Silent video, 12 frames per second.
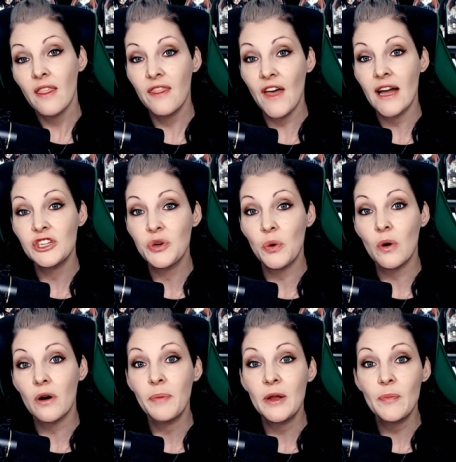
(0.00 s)
that
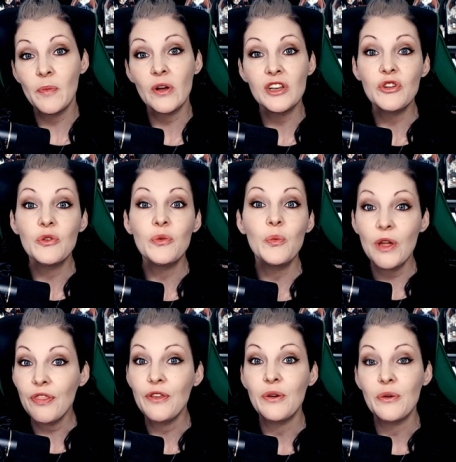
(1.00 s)
your people
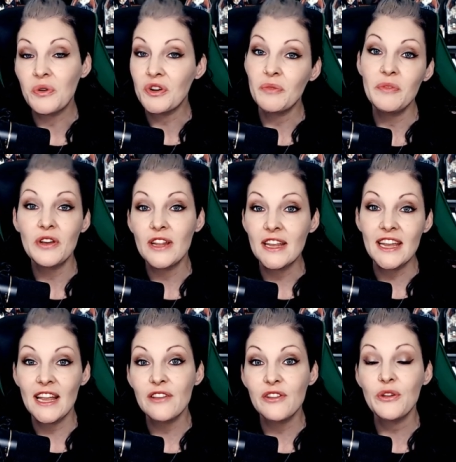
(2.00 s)
can do, your community
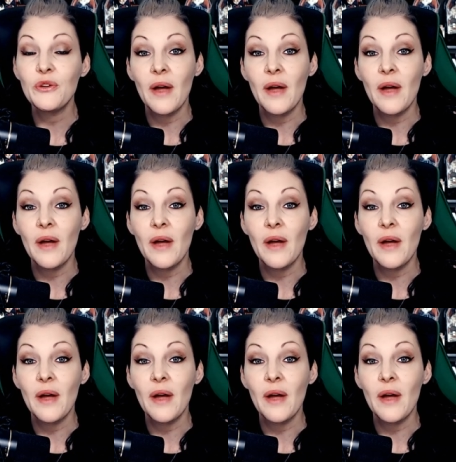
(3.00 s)
can do.